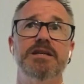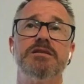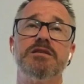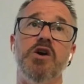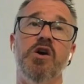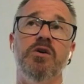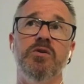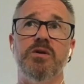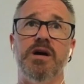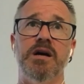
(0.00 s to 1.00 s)

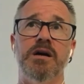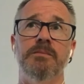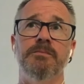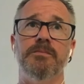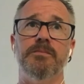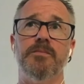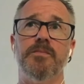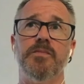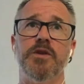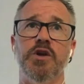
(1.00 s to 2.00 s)
So, um,
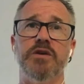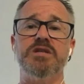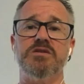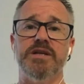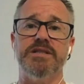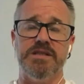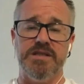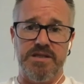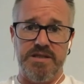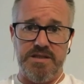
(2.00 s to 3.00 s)
you know, this
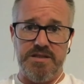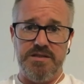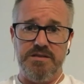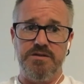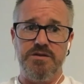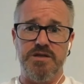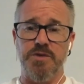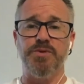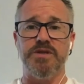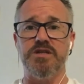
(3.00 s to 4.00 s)
idea that
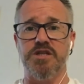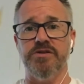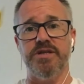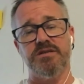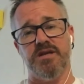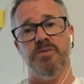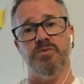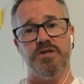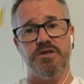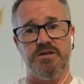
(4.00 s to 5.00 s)
simply sharing a
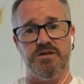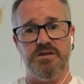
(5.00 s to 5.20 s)
sandwich